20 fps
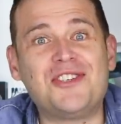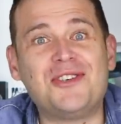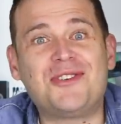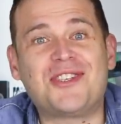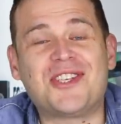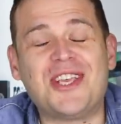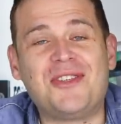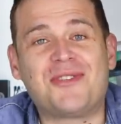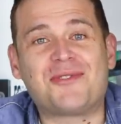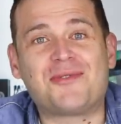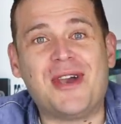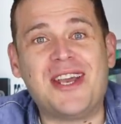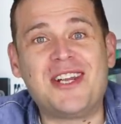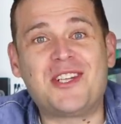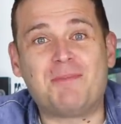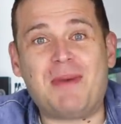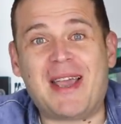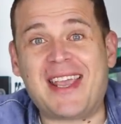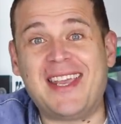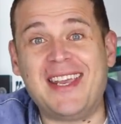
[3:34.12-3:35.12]
you see
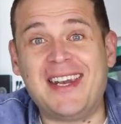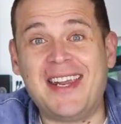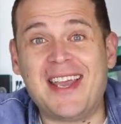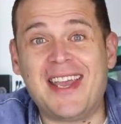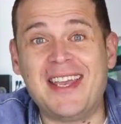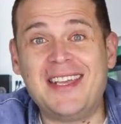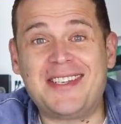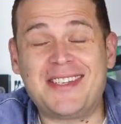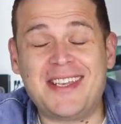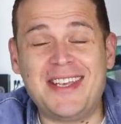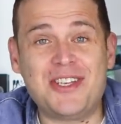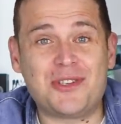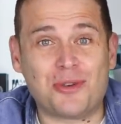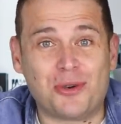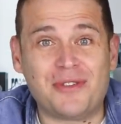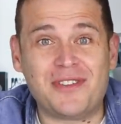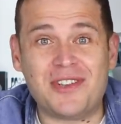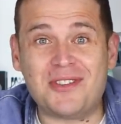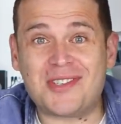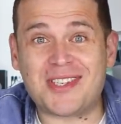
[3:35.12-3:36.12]
Threads back in the 80s
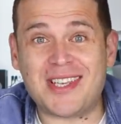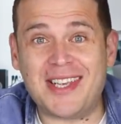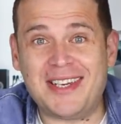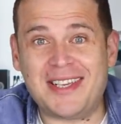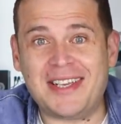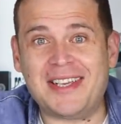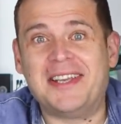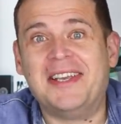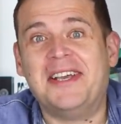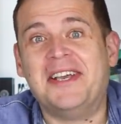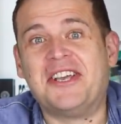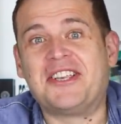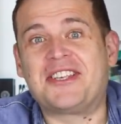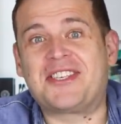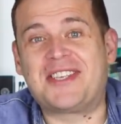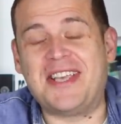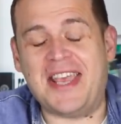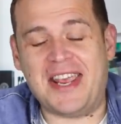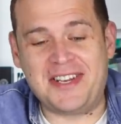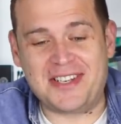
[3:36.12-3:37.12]
or have you seen it
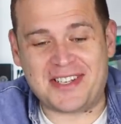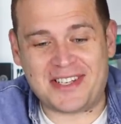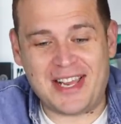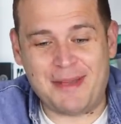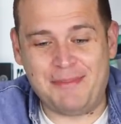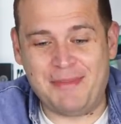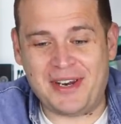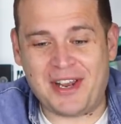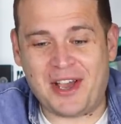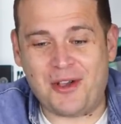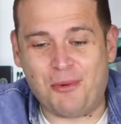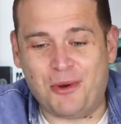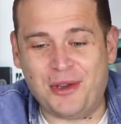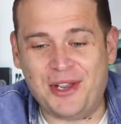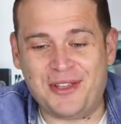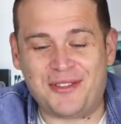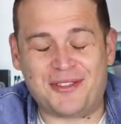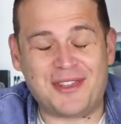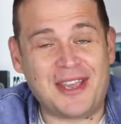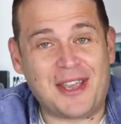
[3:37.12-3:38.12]
since? Let me know what
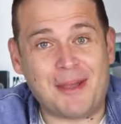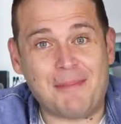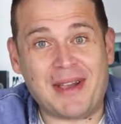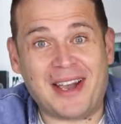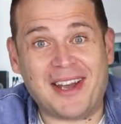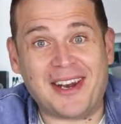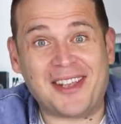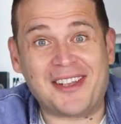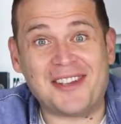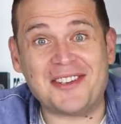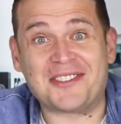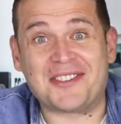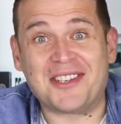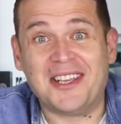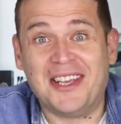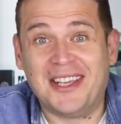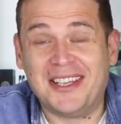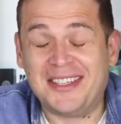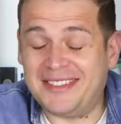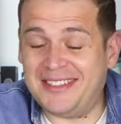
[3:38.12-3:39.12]
you think about it because
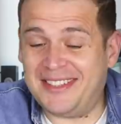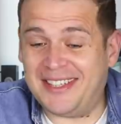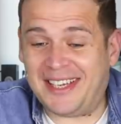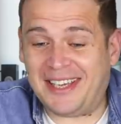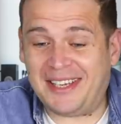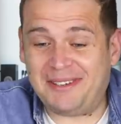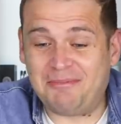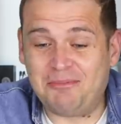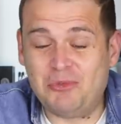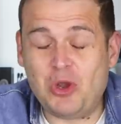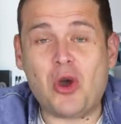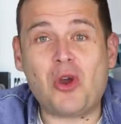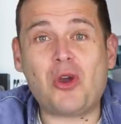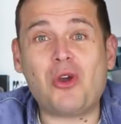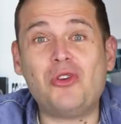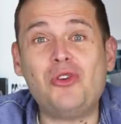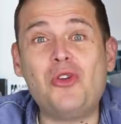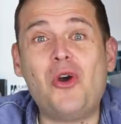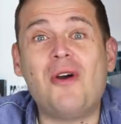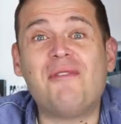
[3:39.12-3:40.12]
yeah,
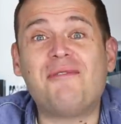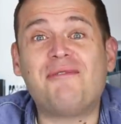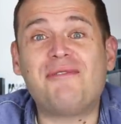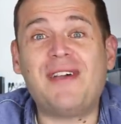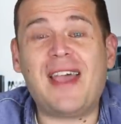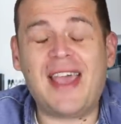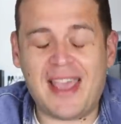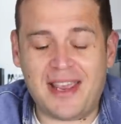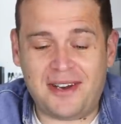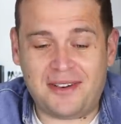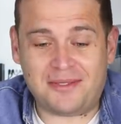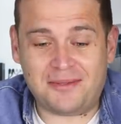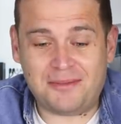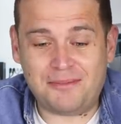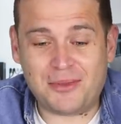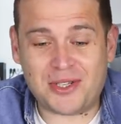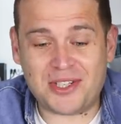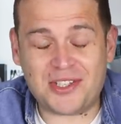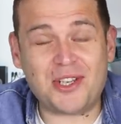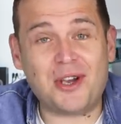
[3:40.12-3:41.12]
not a fan
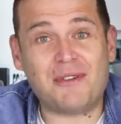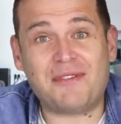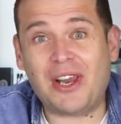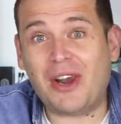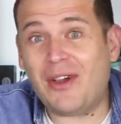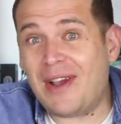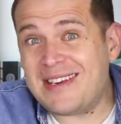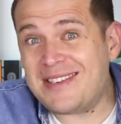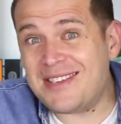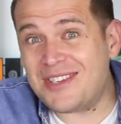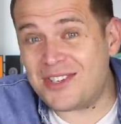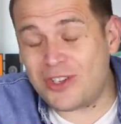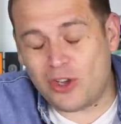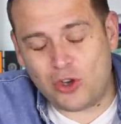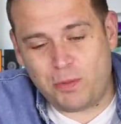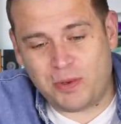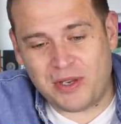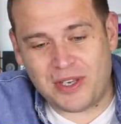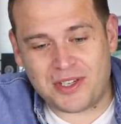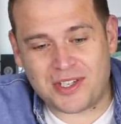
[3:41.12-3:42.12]
myself. I like
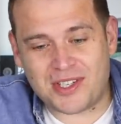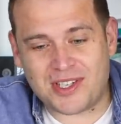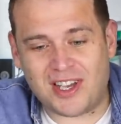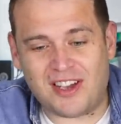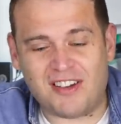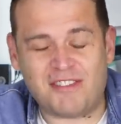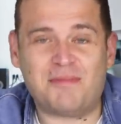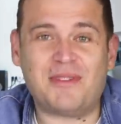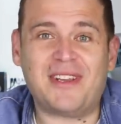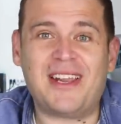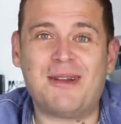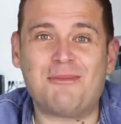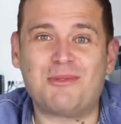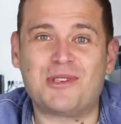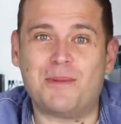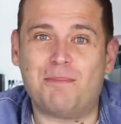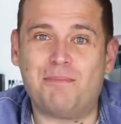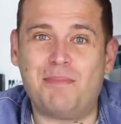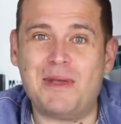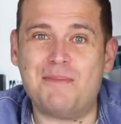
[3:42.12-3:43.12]
dystopian stuff, but that was
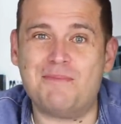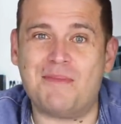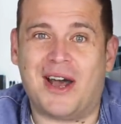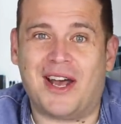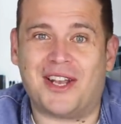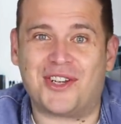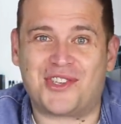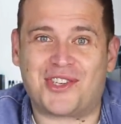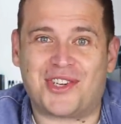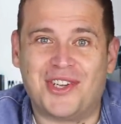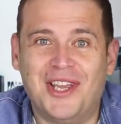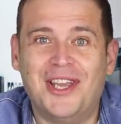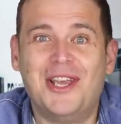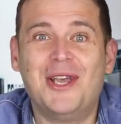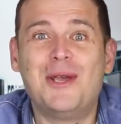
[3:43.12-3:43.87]
a bit much